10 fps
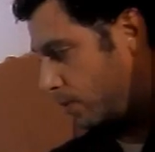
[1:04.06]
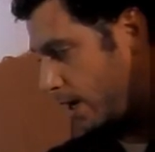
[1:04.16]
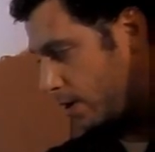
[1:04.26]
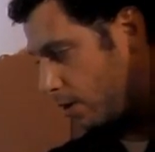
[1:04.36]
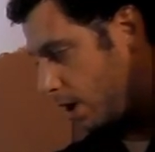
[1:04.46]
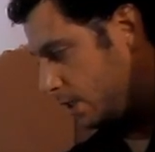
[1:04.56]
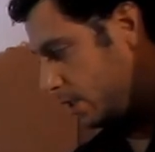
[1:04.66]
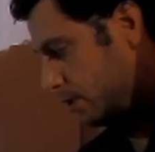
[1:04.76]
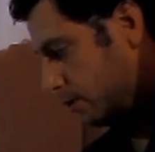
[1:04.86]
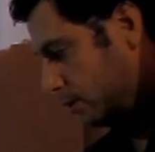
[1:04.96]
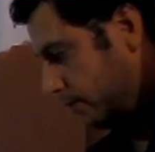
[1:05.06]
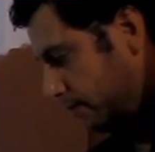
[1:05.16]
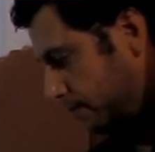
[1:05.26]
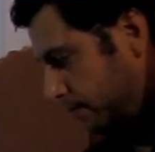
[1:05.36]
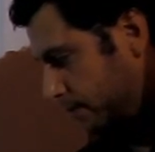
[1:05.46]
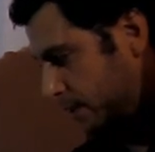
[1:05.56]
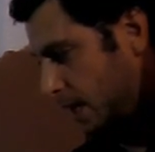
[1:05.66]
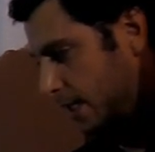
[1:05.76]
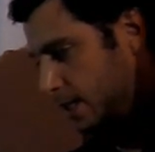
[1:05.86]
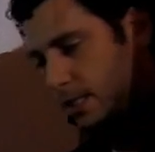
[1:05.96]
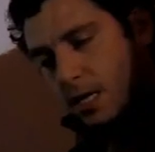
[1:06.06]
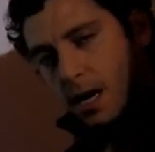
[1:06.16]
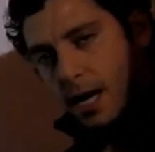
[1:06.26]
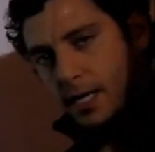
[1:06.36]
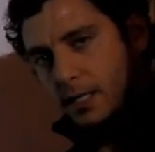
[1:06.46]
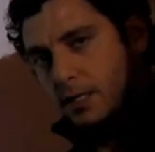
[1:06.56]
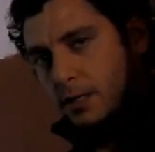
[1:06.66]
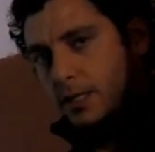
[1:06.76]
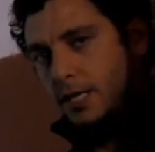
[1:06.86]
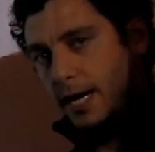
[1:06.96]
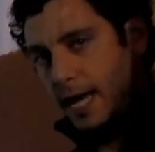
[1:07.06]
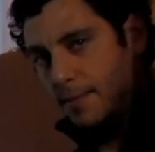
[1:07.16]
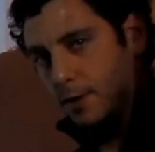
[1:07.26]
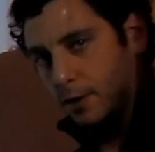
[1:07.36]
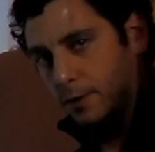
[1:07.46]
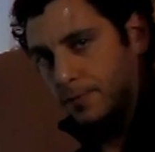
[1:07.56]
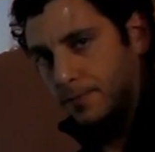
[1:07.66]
right across a circle from side to side is called the diameter.